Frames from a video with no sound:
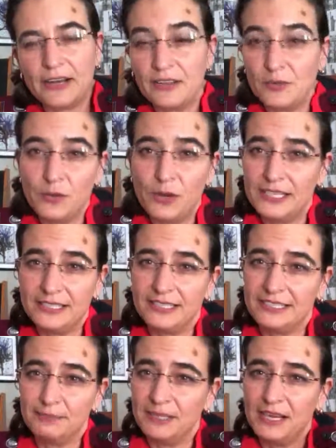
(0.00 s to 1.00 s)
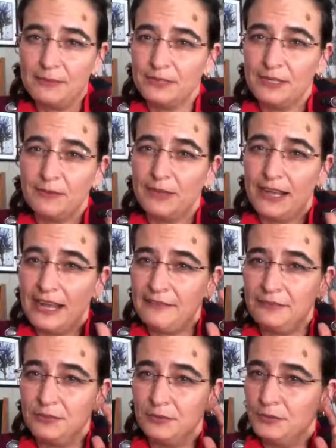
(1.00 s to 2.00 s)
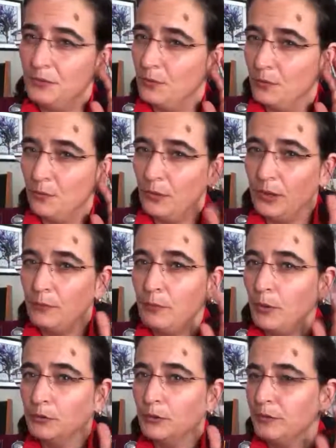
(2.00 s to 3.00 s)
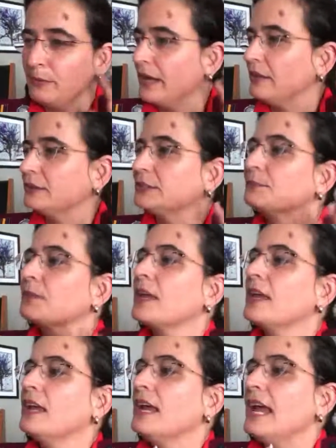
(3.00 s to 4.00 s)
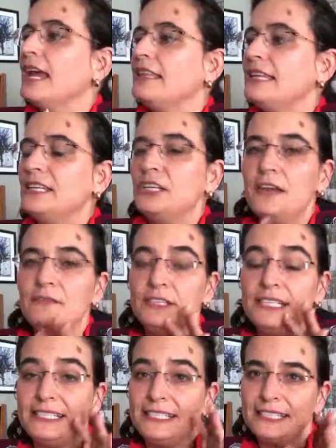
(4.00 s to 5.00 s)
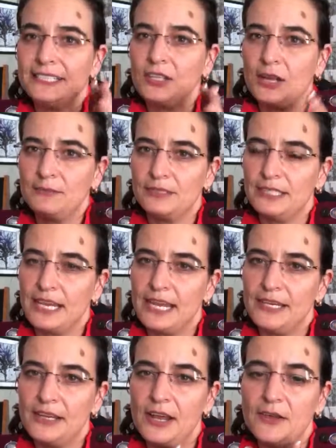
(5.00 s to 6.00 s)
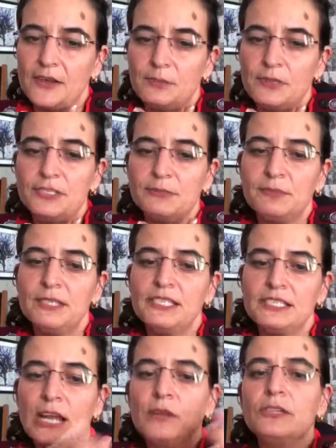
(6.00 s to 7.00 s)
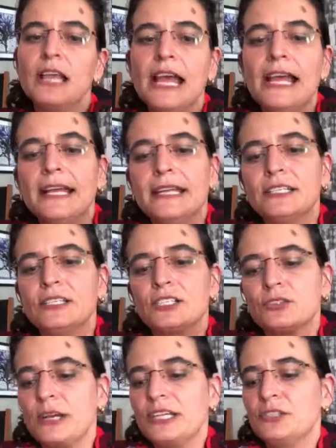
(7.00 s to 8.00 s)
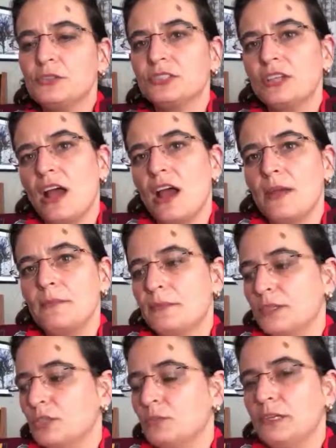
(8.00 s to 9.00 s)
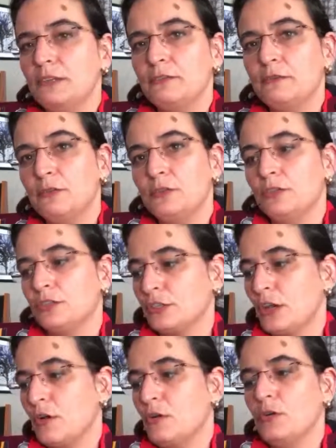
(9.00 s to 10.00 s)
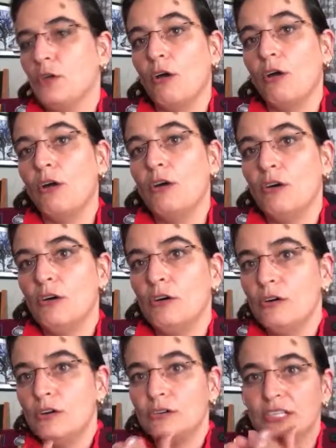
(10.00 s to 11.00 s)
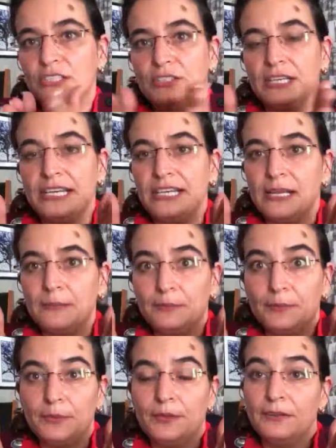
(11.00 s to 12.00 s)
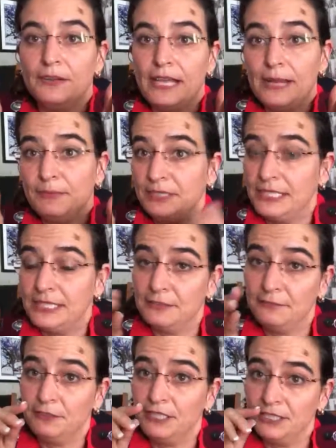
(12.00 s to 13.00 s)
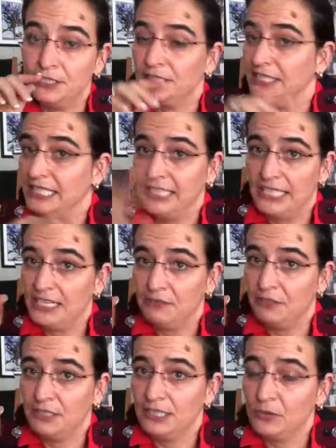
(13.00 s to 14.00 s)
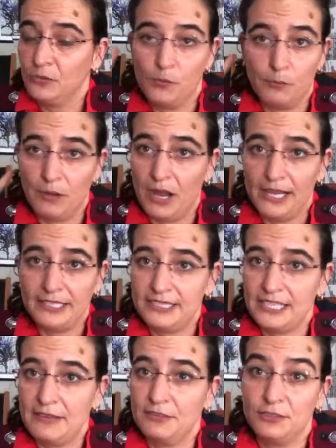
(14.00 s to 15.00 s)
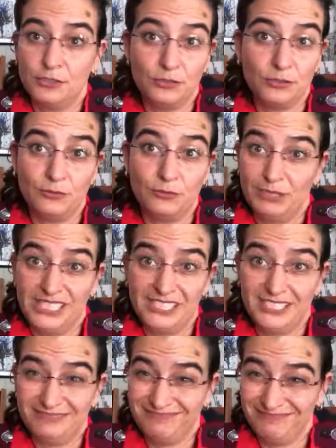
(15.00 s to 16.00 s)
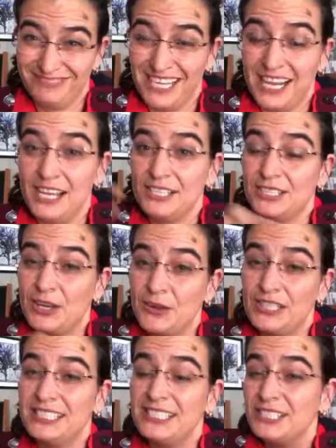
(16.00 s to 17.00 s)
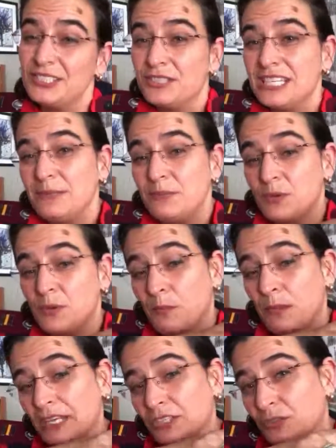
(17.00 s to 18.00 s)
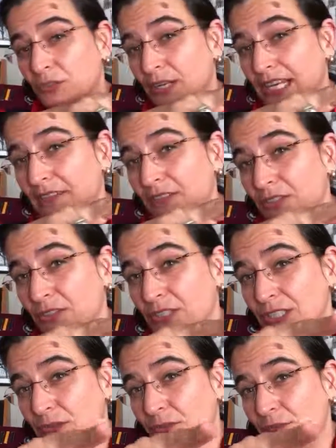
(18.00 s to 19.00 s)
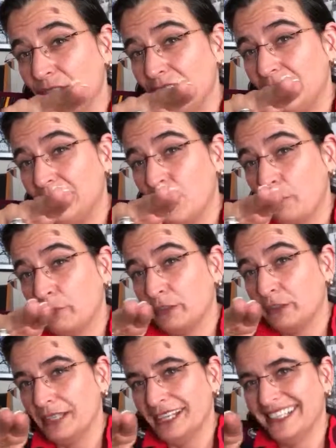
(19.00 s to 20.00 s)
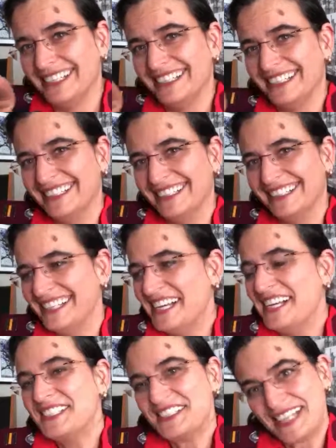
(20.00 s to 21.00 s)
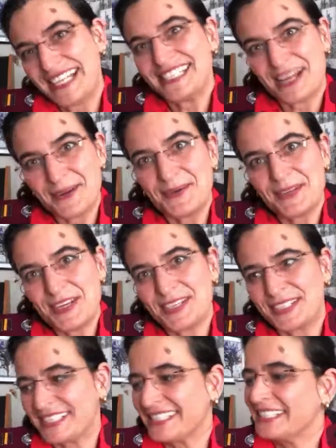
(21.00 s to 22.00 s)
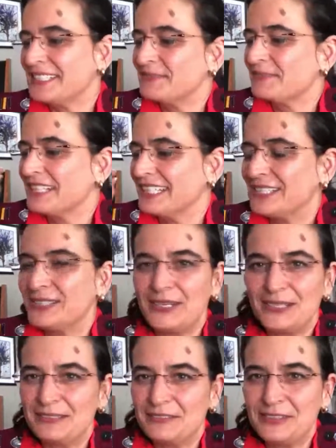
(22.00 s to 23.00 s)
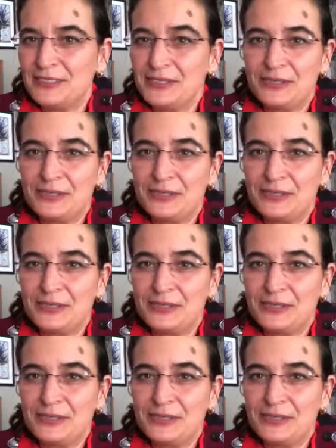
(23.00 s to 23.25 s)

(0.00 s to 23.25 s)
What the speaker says: Otherwise, it becomes something I have to ponder about. And then you have to eat 6 times a day. Now, the principle is don't stretch your time between food so long that you end up emptying the fridge, eating everything, or buying stuff that you shouldn't be eating. So it's just to keep your blood sugar level, you need to feed often. So that's how it works. It's not difficult.